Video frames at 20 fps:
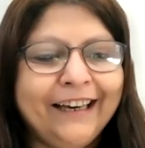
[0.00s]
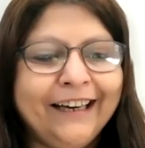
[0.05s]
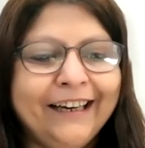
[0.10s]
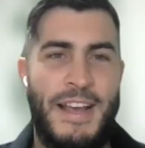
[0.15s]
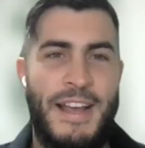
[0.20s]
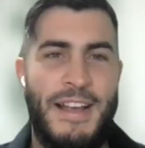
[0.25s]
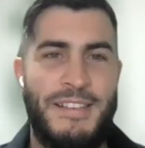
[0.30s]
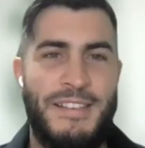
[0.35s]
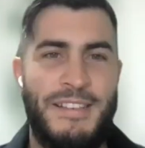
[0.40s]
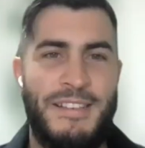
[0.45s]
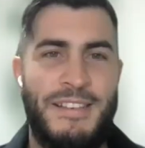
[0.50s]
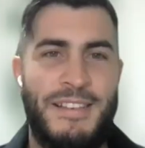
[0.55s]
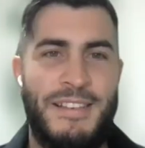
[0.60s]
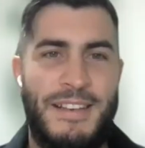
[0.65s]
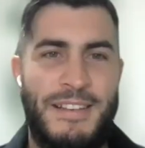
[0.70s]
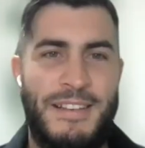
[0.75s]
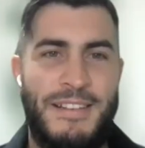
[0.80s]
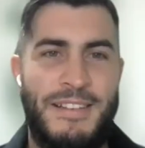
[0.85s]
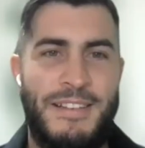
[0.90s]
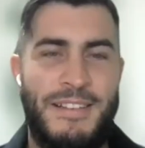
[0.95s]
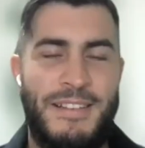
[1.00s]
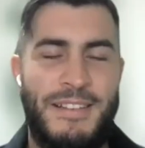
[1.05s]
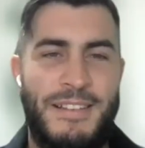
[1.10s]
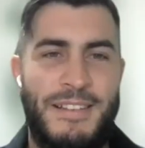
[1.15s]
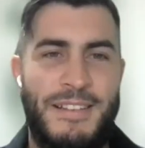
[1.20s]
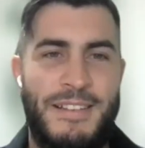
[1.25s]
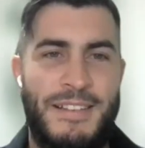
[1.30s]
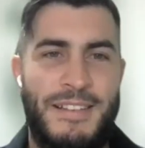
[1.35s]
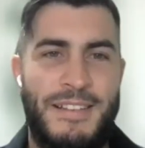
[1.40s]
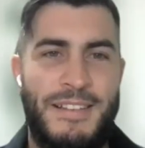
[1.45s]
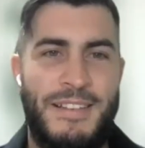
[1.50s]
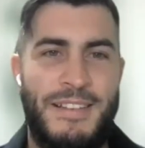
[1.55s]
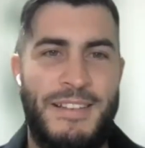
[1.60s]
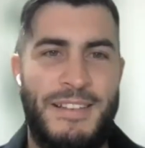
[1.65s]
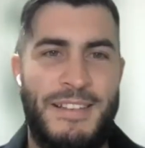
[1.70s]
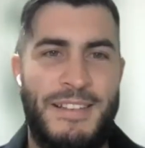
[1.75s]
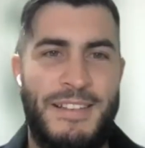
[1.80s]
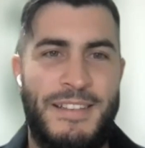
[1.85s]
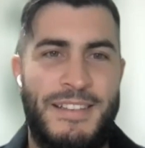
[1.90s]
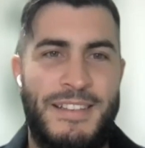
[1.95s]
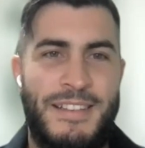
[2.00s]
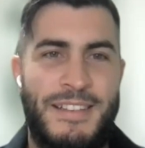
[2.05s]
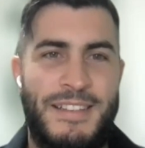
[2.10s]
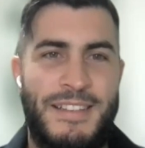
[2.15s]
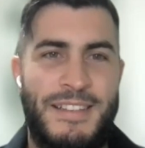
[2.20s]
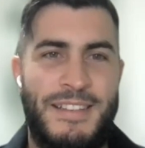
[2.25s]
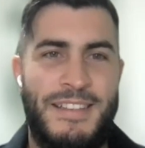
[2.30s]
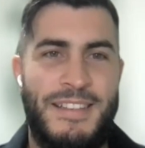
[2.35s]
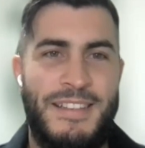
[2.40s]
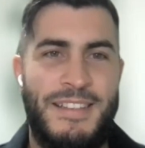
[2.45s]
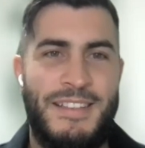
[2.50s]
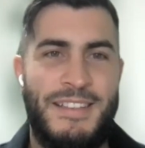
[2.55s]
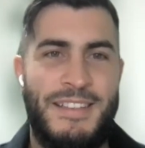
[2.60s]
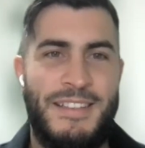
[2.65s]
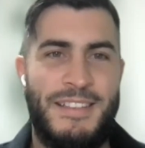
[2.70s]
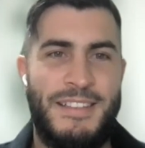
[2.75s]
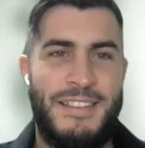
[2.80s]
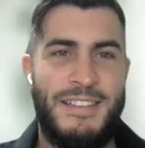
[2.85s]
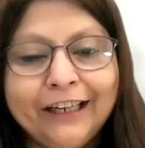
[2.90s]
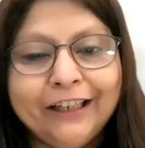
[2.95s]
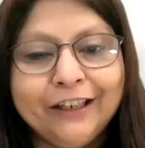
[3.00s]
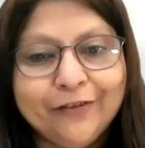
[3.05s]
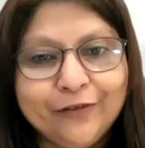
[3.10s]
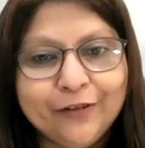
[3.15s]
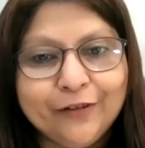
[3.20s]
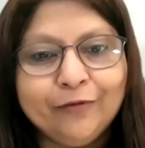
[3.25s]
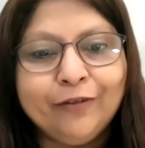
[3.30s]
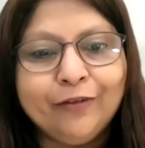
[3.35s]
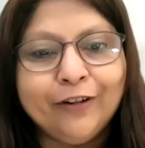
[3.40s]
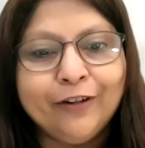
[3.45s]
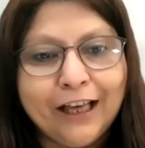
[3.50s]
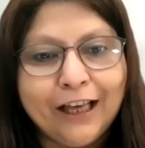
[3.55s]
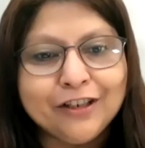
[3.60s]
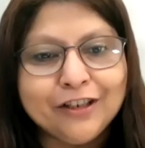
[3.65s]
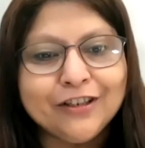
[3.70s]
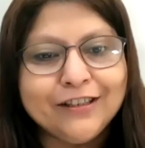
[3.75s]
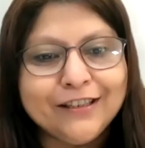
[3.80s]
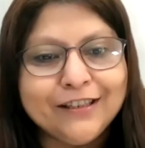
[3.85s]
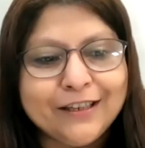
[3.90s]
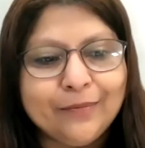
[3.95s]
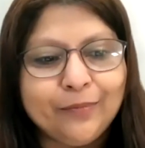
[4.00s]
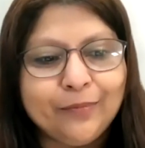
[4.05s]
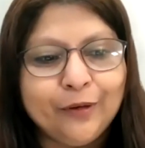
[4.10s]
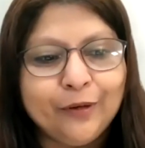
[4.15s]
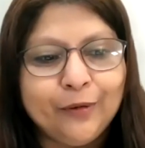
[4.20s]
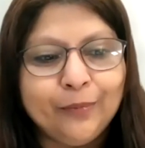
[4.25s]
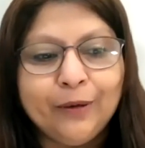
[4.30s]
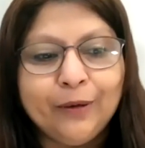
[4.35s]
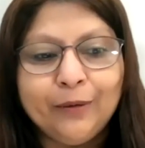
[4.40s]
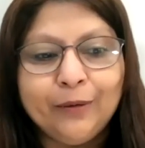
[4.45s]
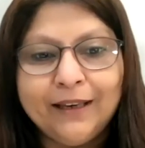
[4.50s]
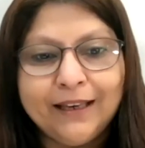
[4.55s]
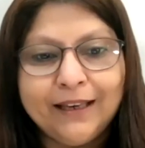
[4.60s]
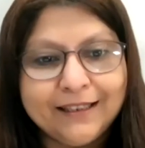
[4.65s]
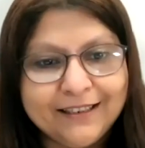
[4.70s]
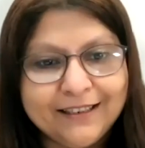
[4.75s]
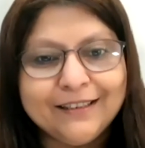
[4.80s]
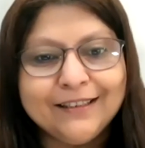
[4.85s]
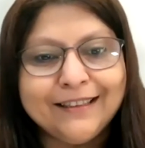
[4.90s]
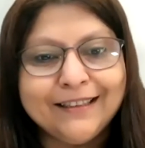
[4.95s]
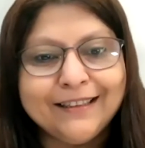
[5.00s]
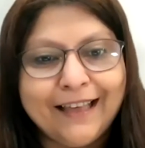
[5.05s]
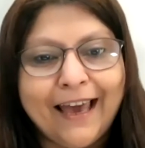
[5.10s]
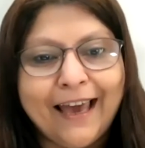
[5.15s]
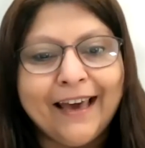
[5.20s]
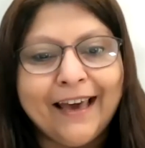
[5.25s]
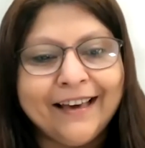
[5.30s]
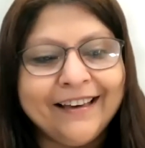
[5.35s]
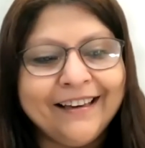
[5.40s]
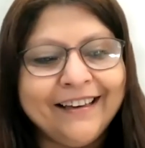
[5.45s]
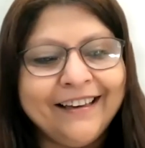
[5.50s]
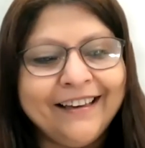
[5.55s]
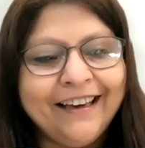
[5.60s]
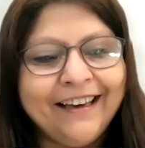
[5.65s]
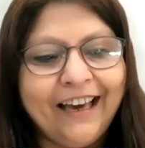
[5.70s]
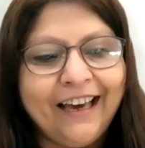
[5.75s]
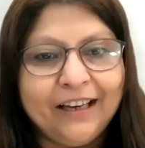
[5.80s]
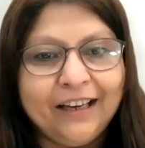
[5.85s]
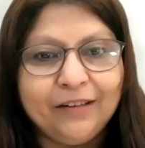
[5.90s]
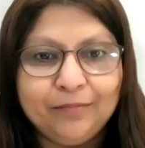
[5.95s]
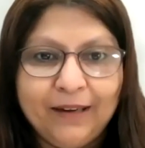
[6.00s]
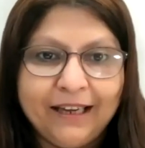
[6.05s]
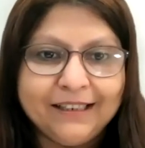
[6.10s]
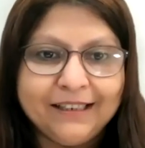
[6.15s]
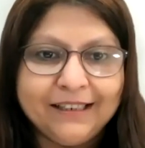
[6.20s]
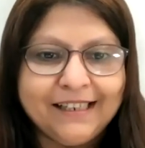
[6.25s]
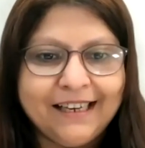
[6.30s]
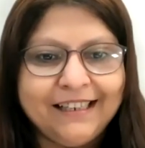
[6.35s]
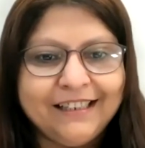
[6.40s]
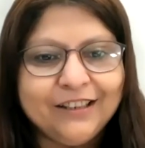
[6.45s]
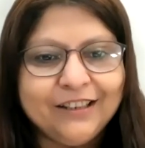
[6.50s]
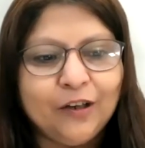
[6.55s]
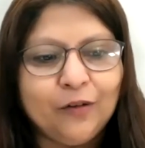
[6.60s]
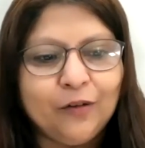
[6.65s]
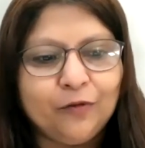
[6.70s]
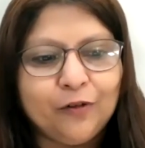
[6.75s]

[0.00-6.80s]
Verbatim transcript: uh, yes. Uh, if you are looking for some kind of a mentoring or any kind of a financial support, BBX is there and Black Tie is,